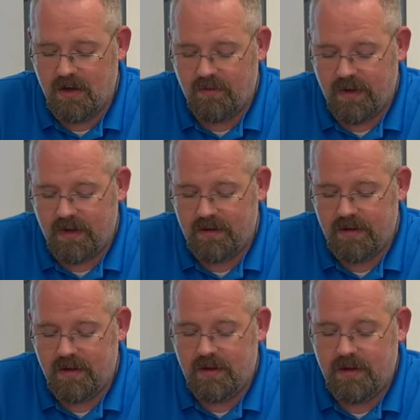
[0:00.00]
Well,
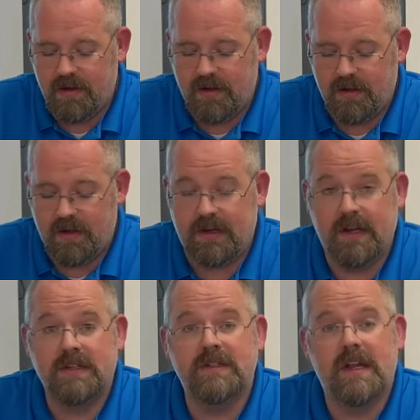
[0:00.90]
it
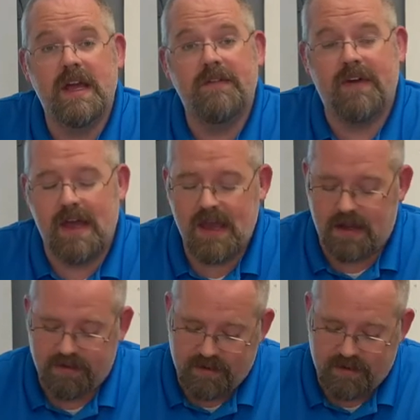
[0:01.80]
doesn't have 8.